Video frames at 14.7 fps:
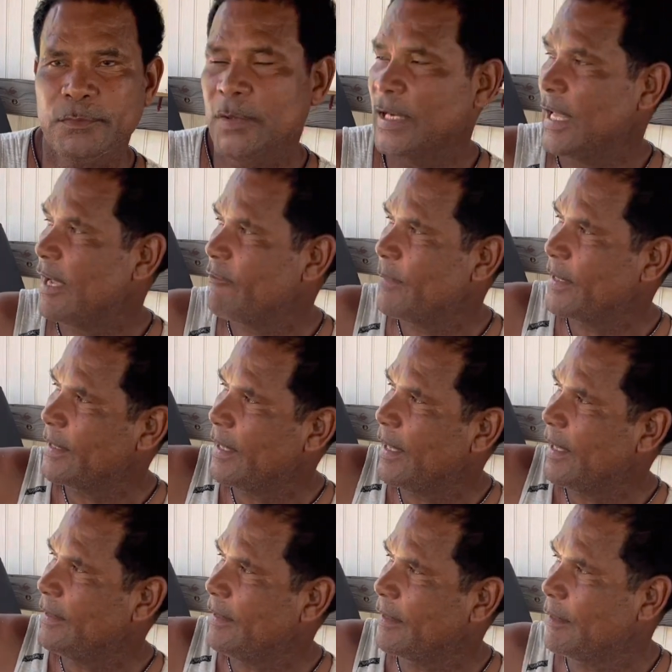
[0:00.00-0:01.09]
Well, I have my
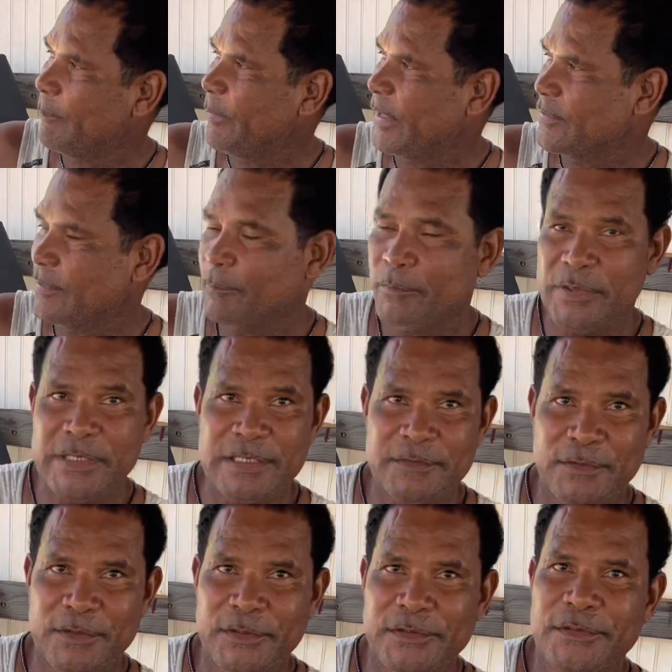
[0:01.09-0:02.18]
garden. I'm gonna pick some peas
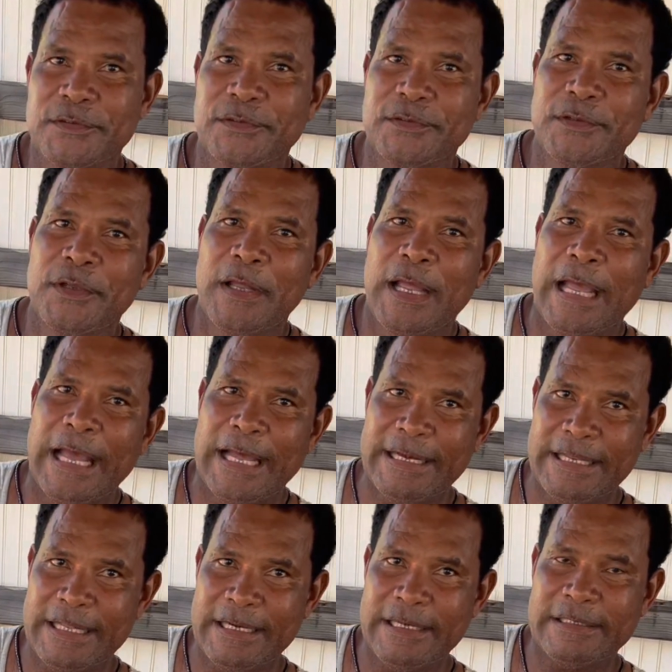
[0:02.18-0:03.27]
first, and
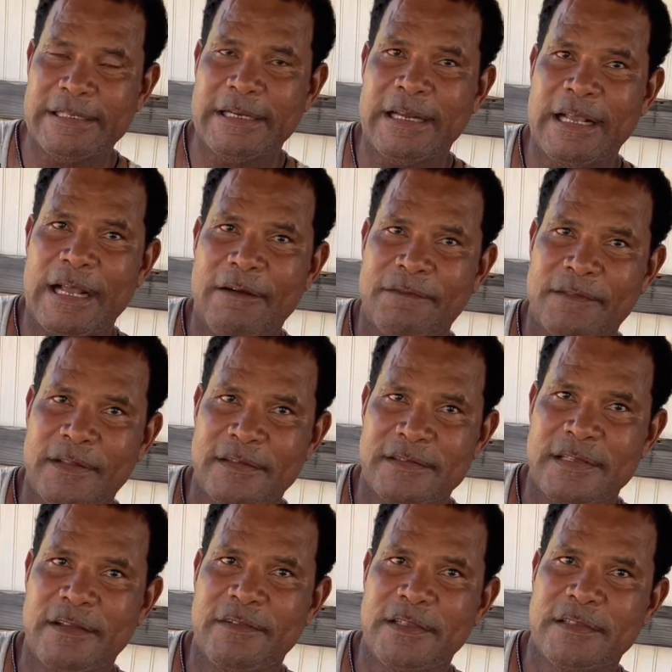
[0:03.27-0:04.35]
then anything like after
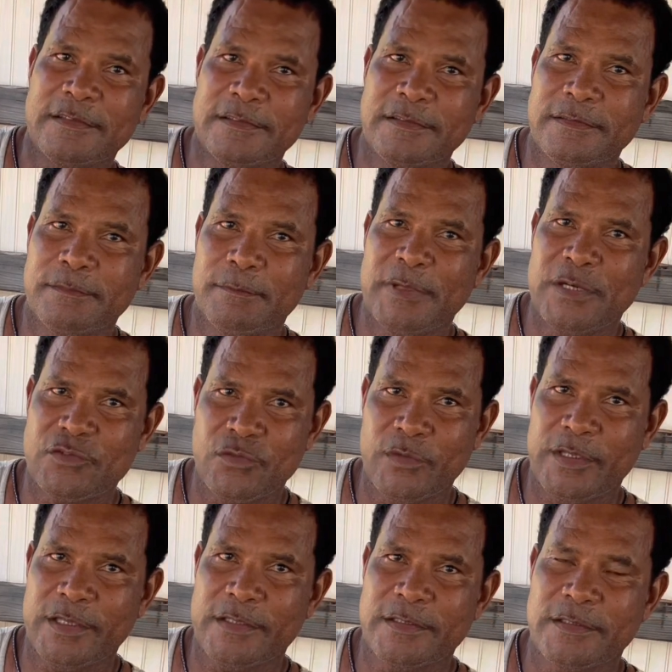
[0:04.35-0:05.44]
7 minutes to 8.